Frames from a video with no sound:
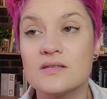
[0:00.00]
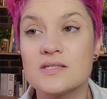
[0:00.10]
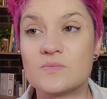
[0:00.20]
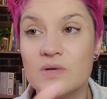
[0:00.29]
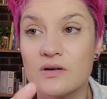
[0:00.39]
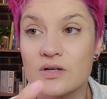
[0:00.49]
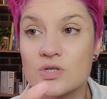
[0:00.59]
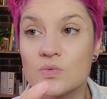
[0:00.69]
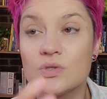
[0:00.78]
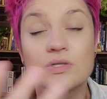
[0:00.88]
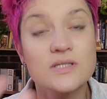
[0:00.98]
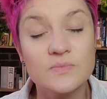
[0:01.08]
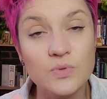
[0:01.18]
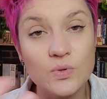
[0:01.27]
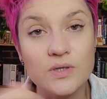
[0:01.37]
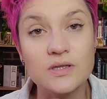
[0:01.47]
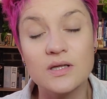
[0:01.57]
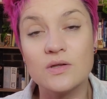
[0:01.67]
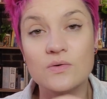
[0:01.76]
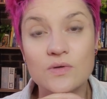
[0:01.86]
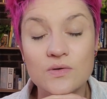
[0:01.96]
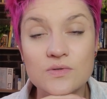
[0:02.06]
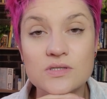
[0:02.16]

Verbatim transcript: spiritual support that you use